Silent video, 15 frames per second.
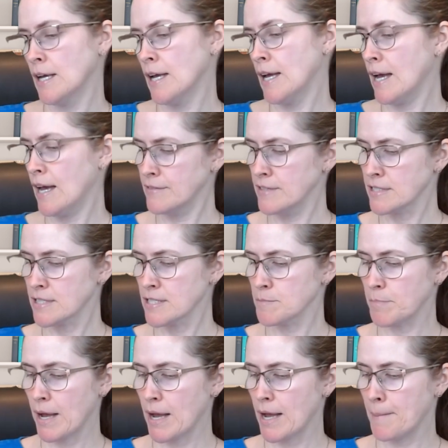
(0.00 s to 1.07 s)
And this is
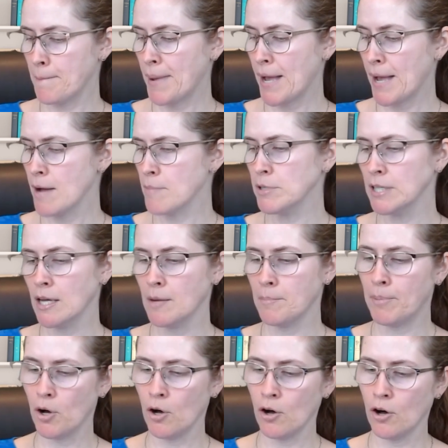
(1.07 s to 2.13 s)
by Pamela
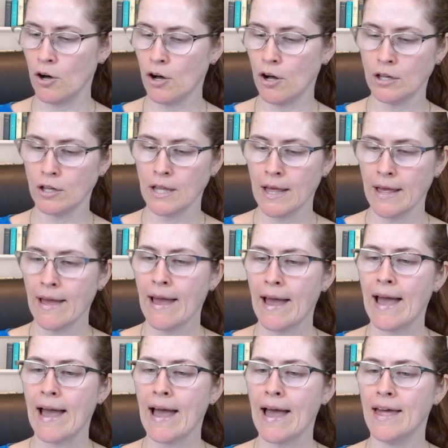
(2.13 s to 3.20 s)
Paul.
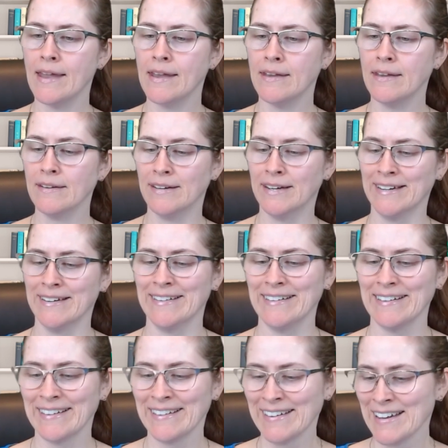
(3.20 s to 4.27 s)
And
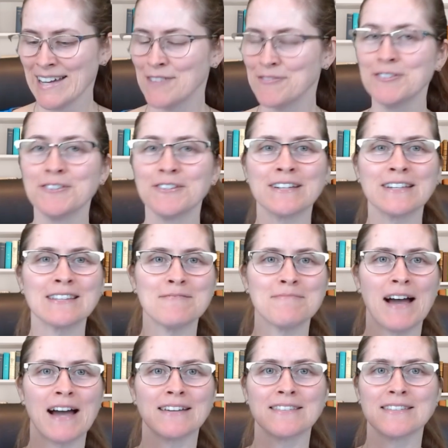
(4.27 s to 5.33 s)
if you look at the
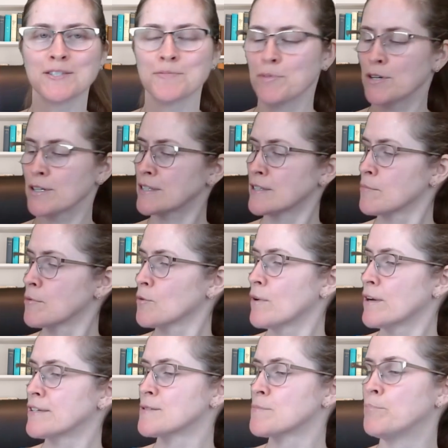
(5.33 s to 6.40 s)
back of this book, number
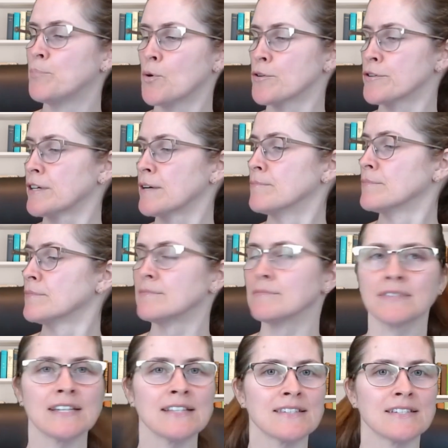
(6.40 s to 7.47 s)
1 is boredom.
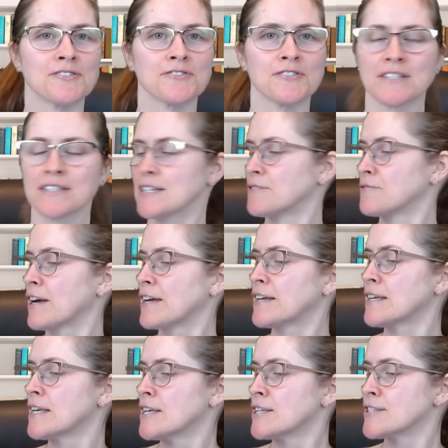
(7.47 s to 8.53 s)
That's interesting, right?
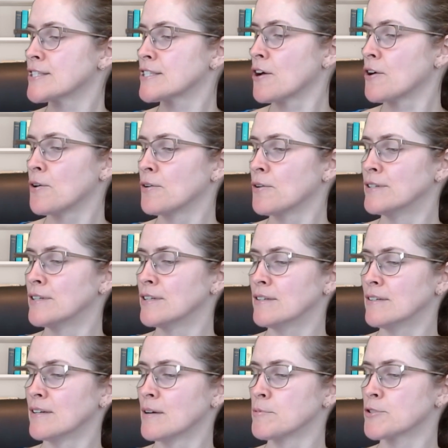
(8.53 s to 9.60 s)
So
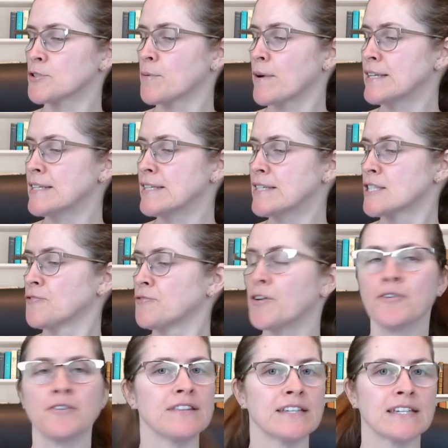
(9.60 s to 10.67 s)
number 20 is the
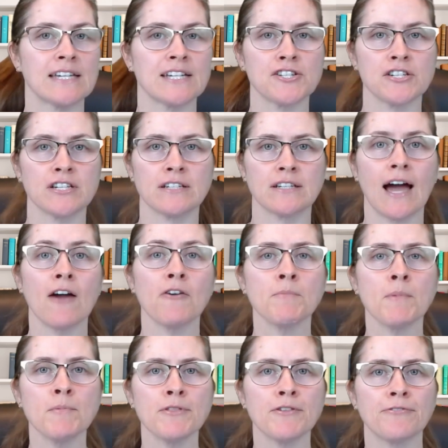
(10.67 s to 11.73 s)
phone in the kitchen. I
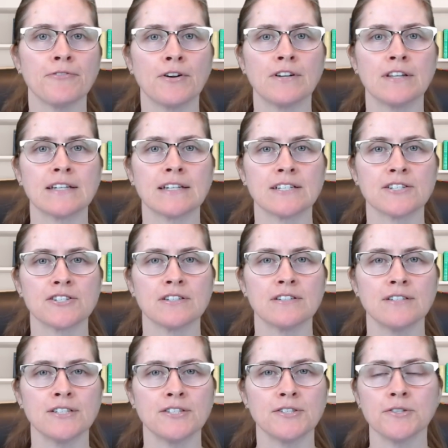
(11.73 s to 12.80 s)
remember the phone in the kitchen.
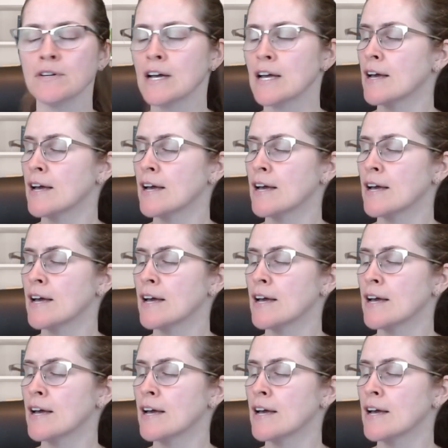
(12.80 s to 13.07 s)
Do you?